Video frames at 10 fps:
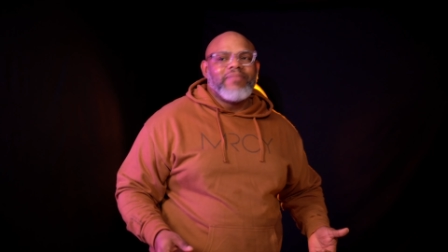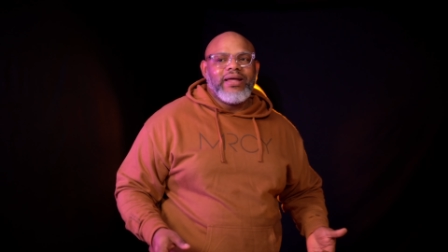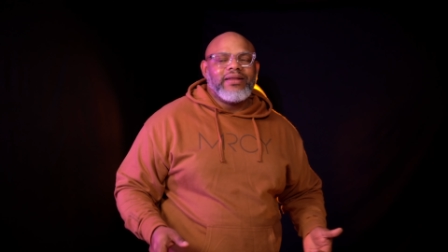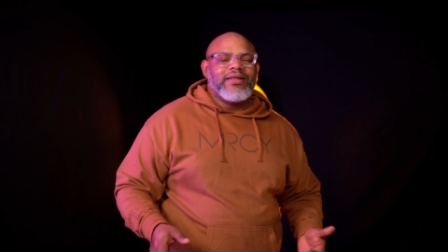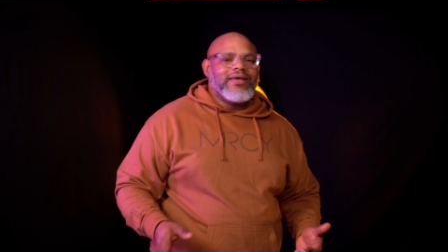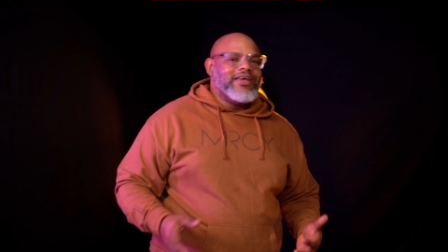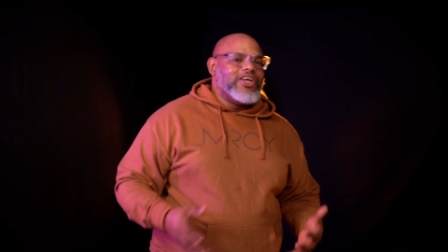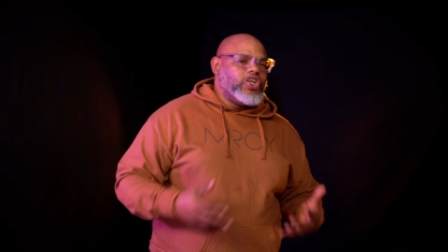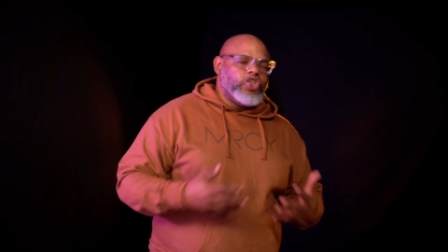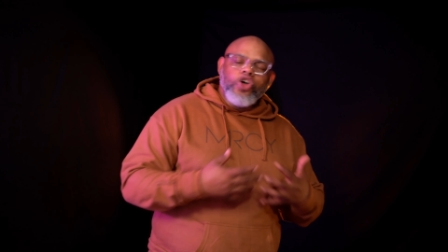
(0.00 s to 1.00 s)
Man
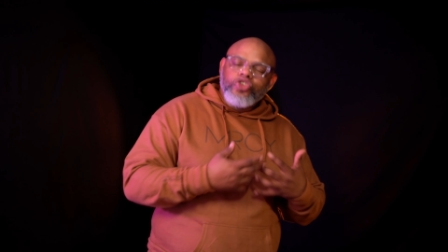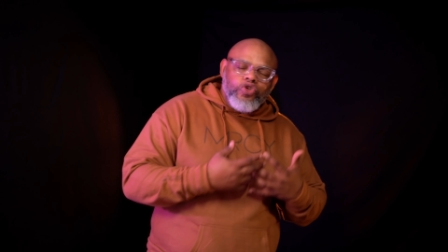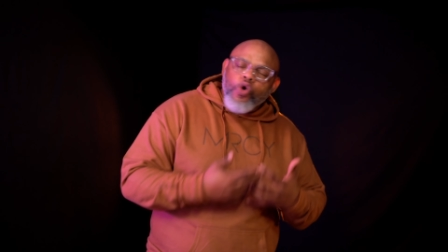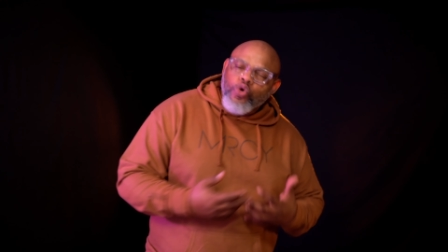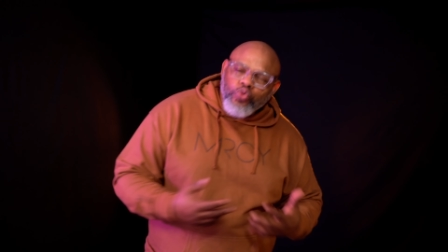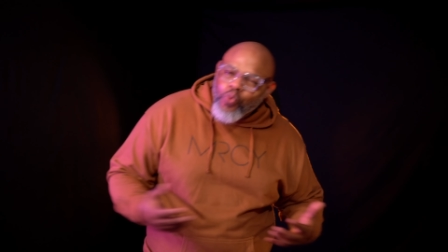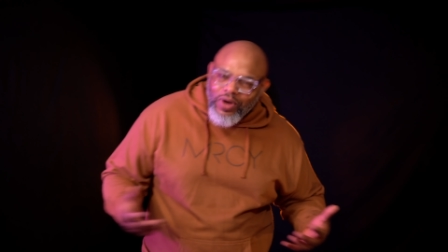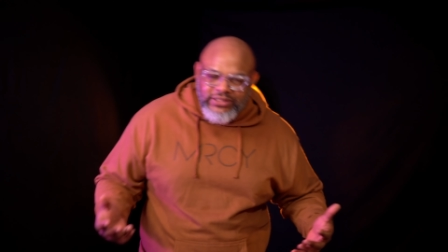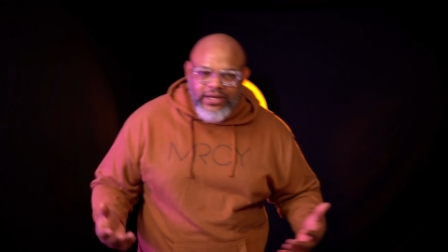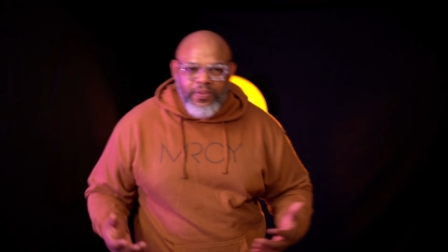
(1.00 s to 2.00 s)
doesn't hold
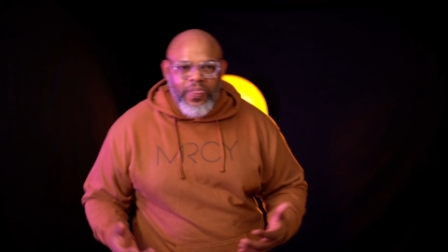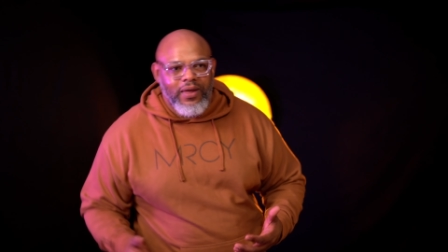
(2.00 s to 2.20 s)
water.